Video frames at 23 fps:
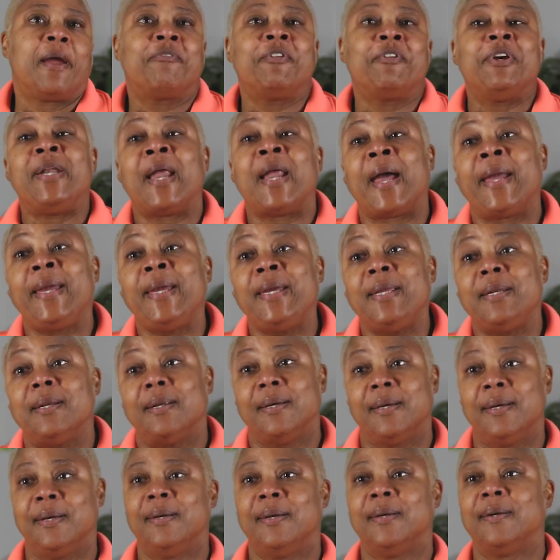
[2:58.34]
Every night,
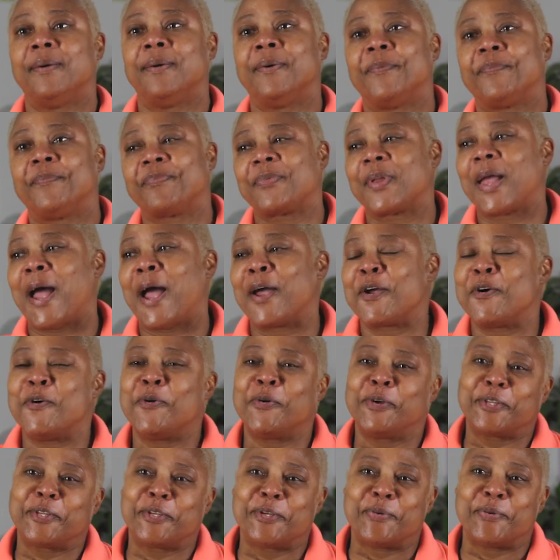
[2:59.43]
I go
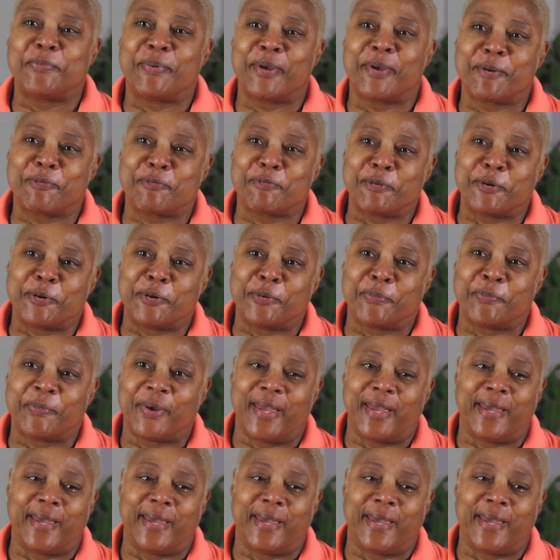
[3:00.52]
into the bedroom